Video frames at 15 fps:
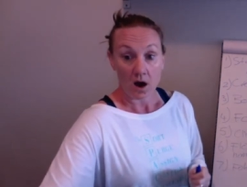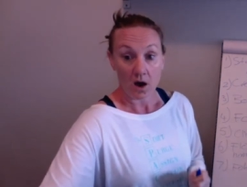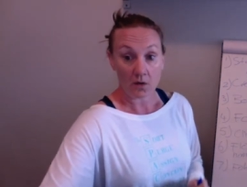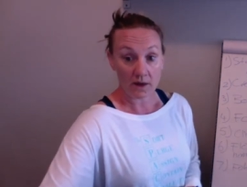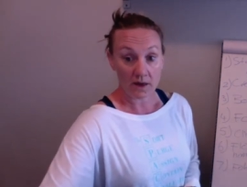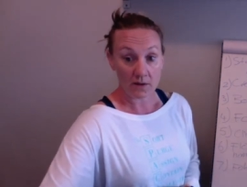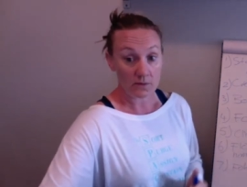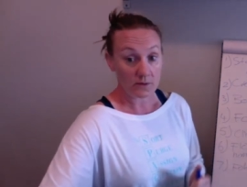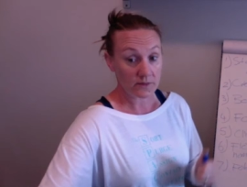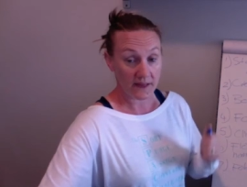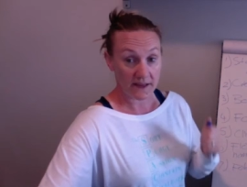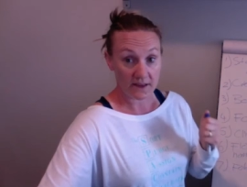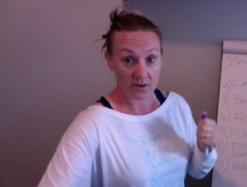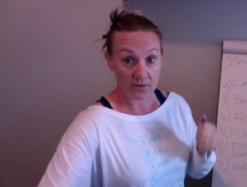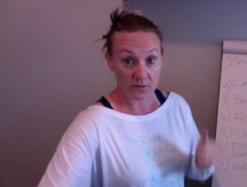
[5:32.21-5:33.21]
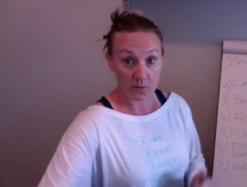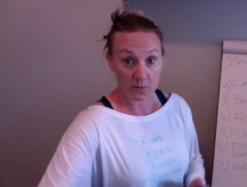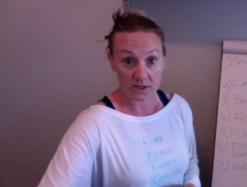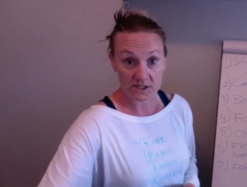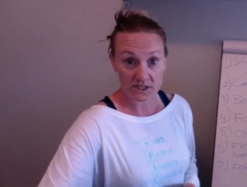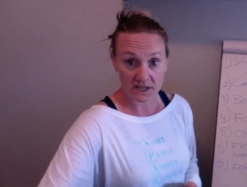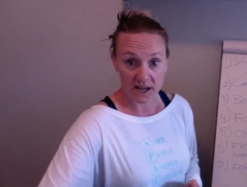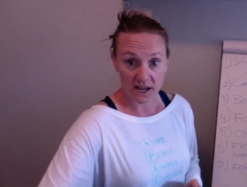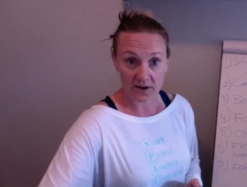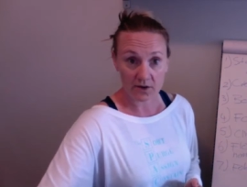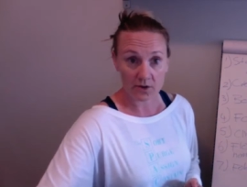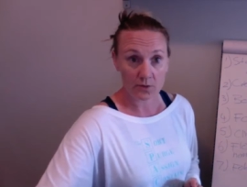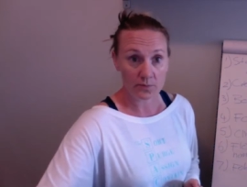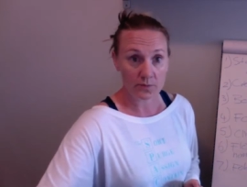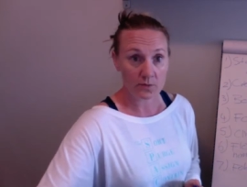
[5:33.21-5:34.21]
Okay, well, thank you for watching and I
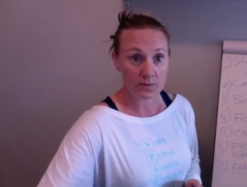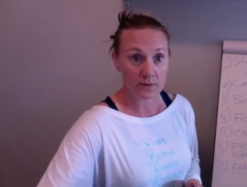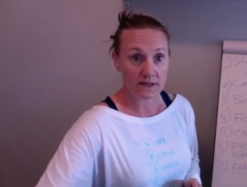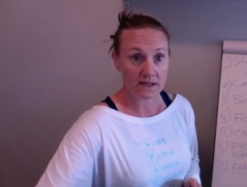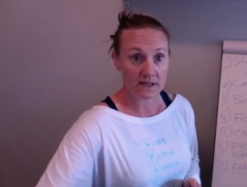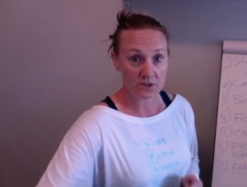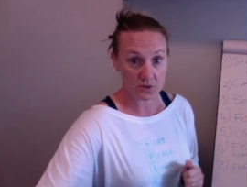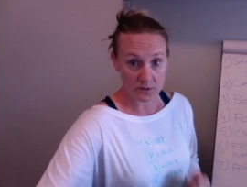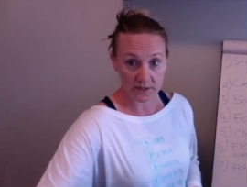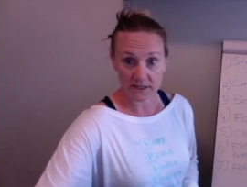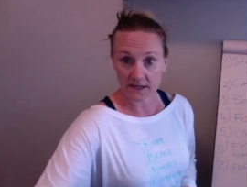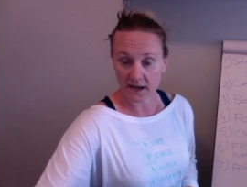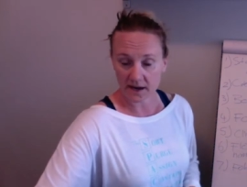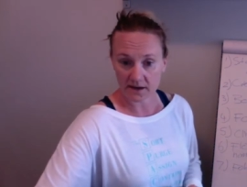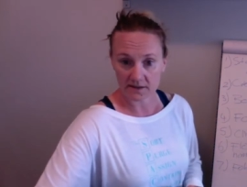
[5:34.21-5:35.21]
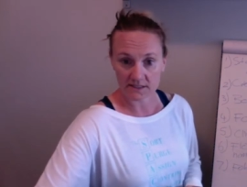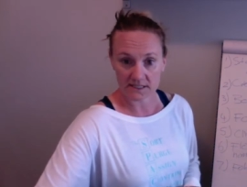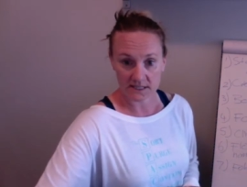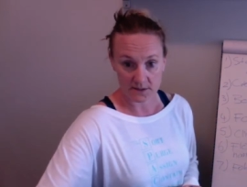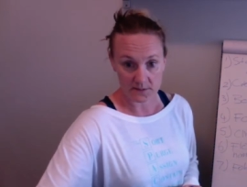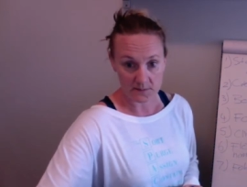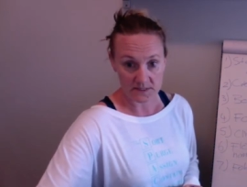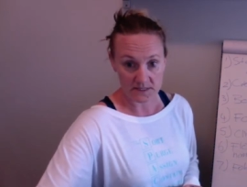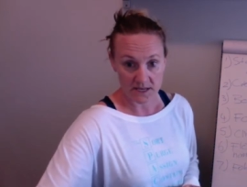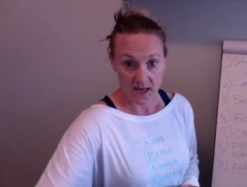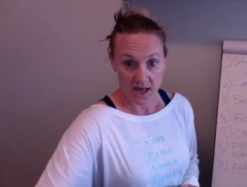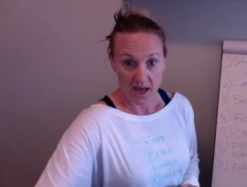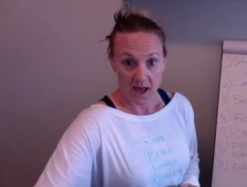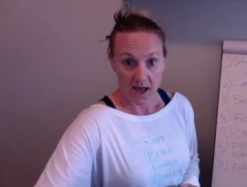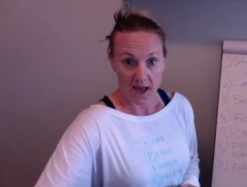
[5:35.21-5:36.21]
hope you really enjoyed our tips.
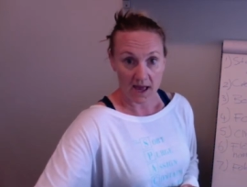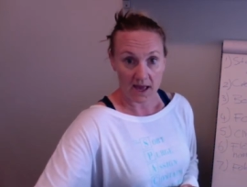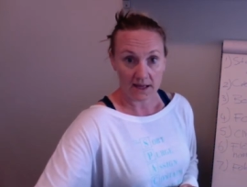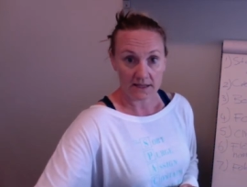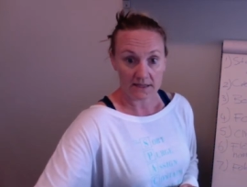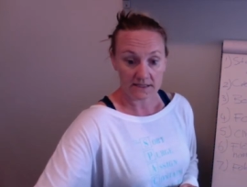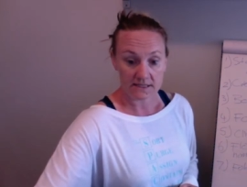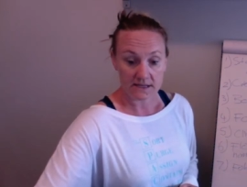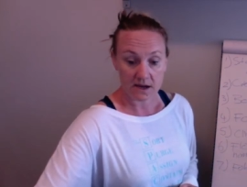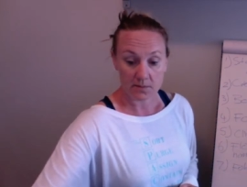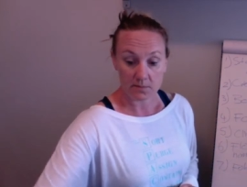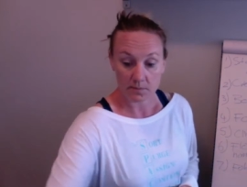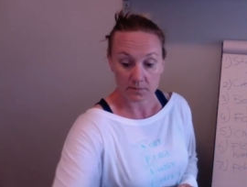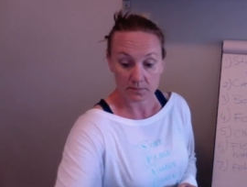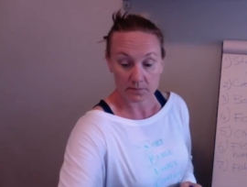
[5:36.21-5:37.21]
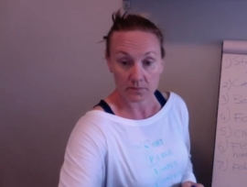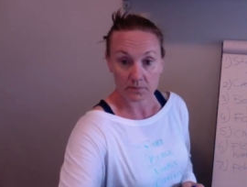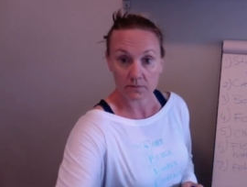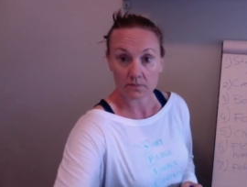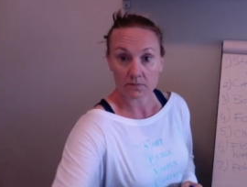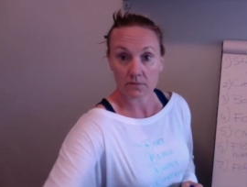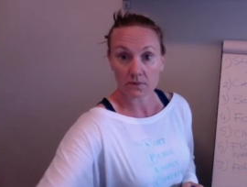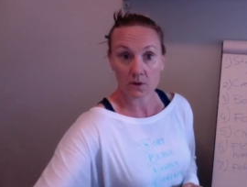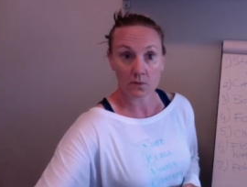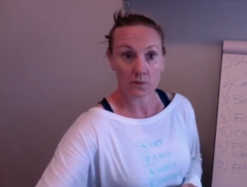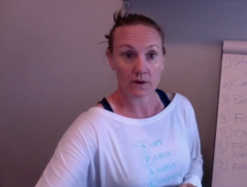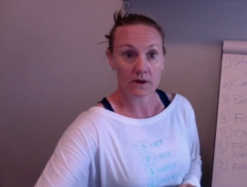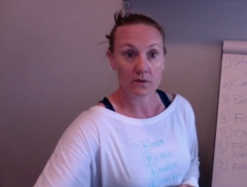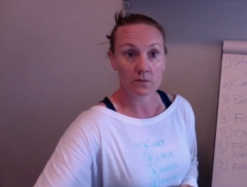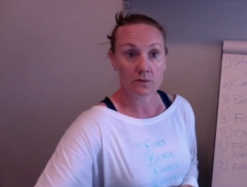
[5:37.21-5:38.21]
And
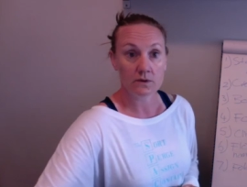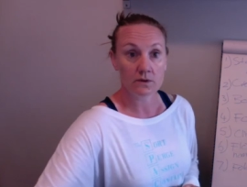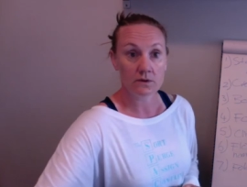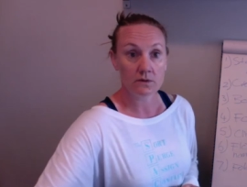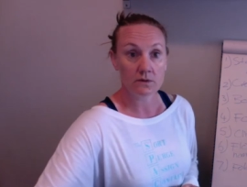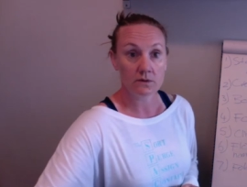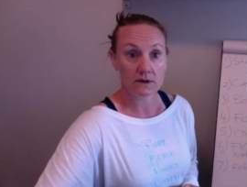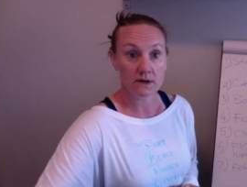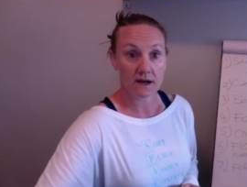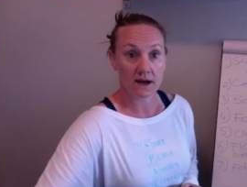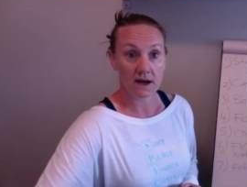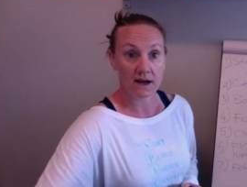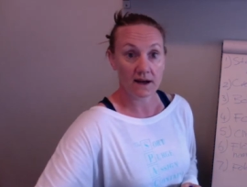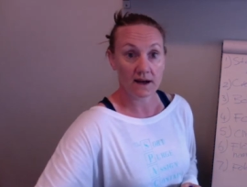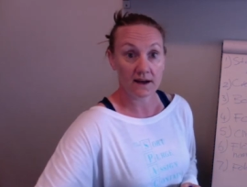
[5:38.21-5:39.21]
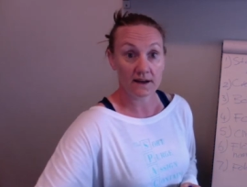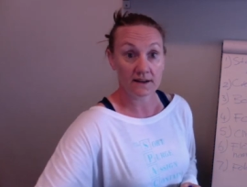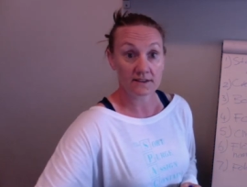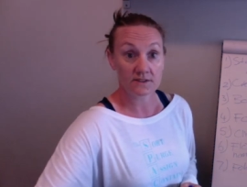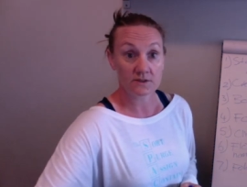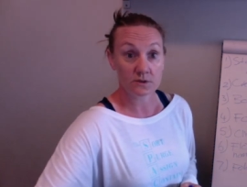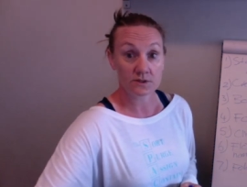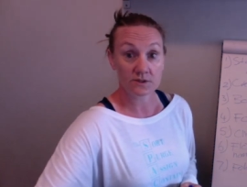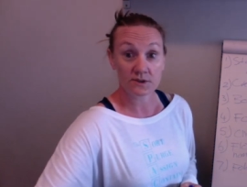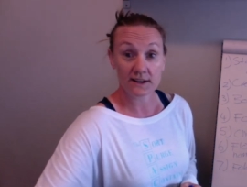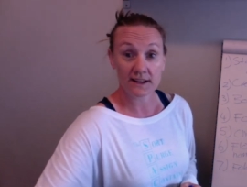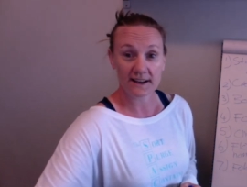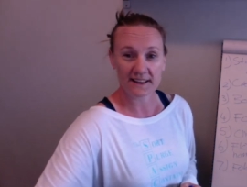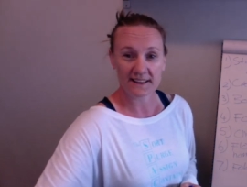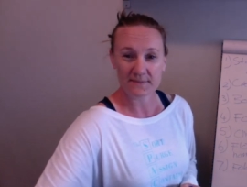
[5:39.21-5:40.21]
we will talk to you
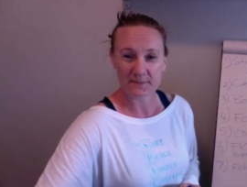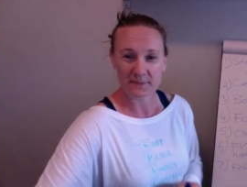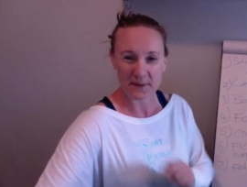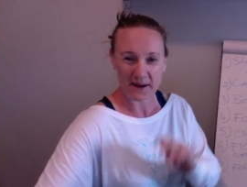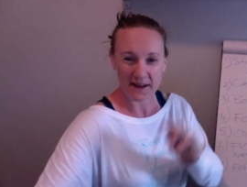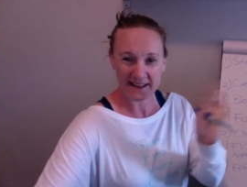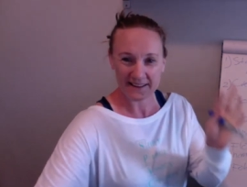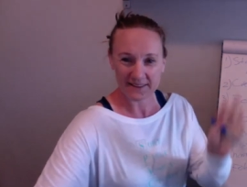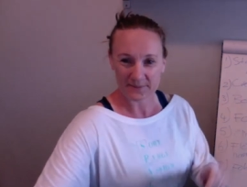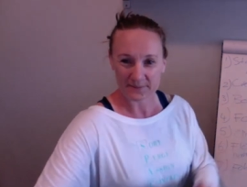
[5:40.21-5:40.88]
later. Bye.